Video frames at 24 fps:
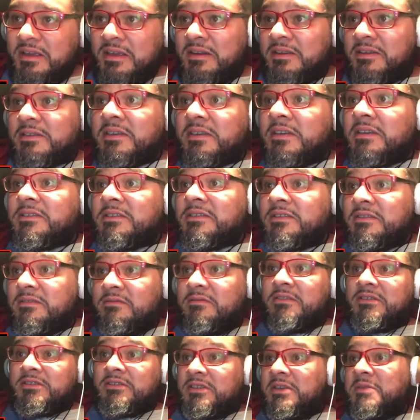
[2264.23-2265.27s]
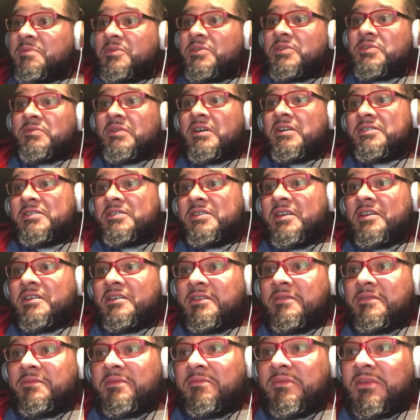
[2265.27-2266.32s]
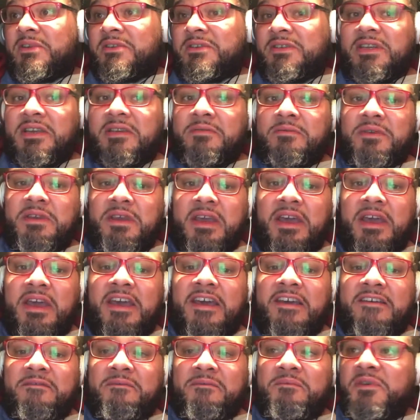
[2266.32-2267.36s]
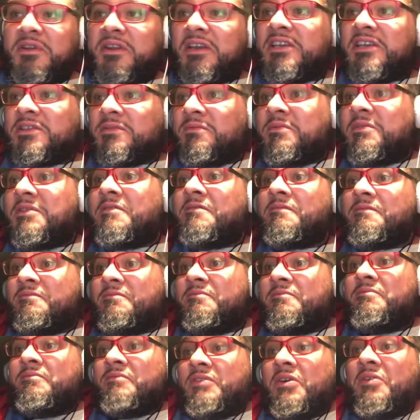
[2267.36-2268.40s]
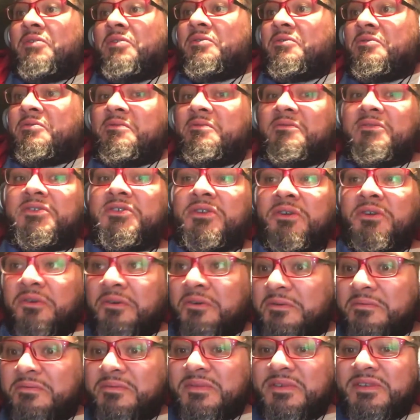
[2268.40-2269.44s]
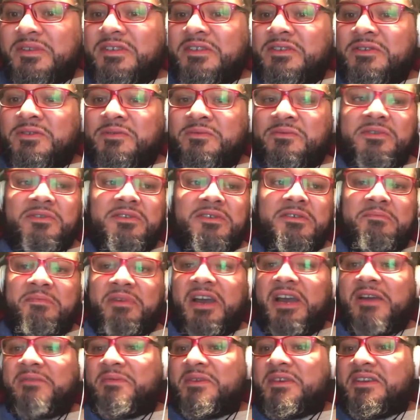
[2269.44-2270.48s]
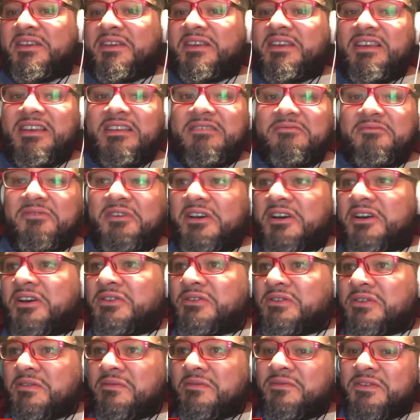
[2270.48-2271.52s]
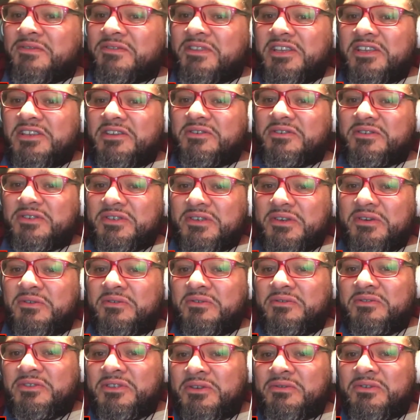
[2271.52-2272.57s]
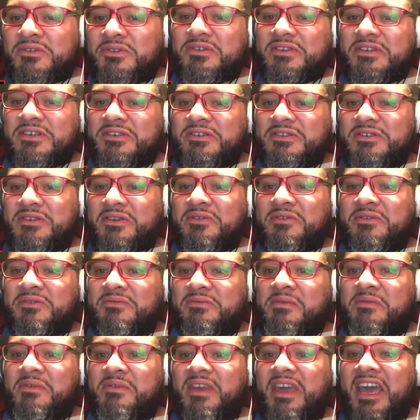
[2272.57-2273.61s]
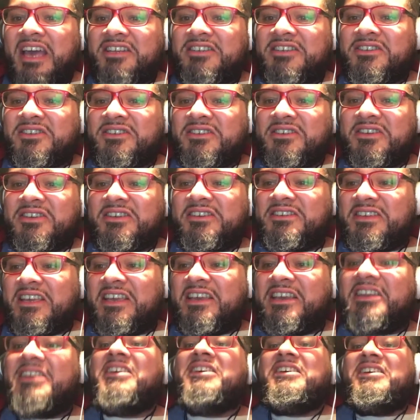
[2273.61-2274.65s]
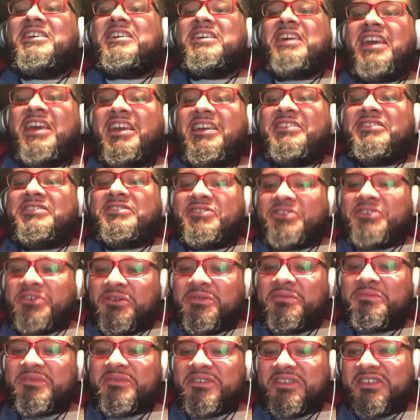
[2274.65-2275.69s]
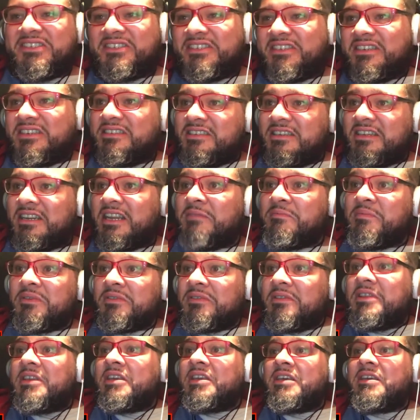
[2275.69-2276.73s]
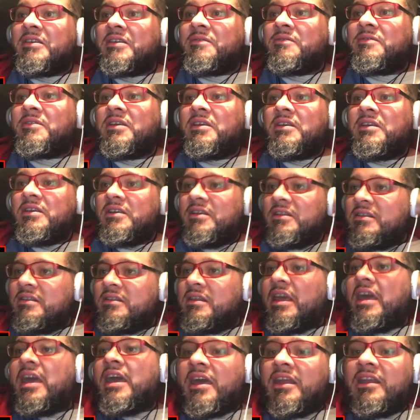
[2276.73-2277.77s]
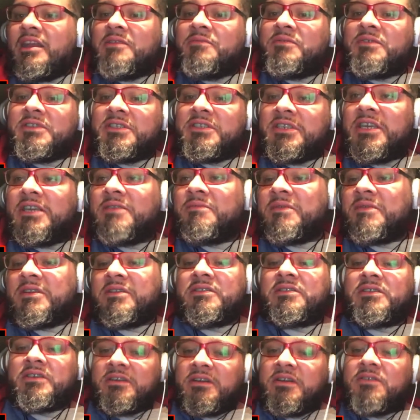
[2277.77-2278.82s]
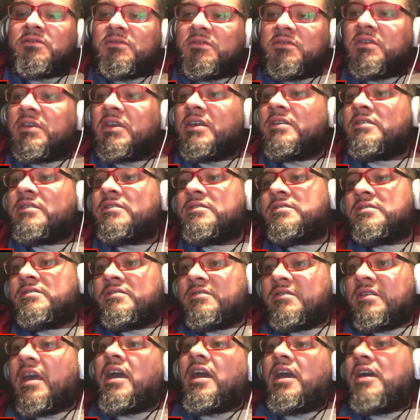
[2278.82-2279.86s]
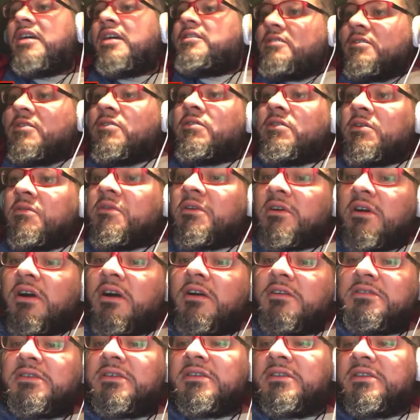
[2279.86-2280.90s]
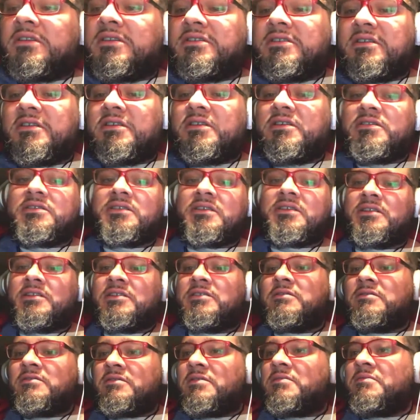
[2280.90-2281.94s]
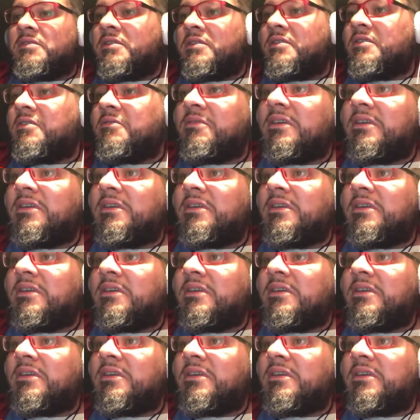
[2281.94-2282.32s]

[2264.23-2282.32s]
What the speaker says: in a sense, the simplest route is taking the information that we have. But as we've known, germs is really probably 150 years old, 200 years old when we actually said, "Hey, germs exist," and they believed that it was demons and other things that were causing these things. And little did we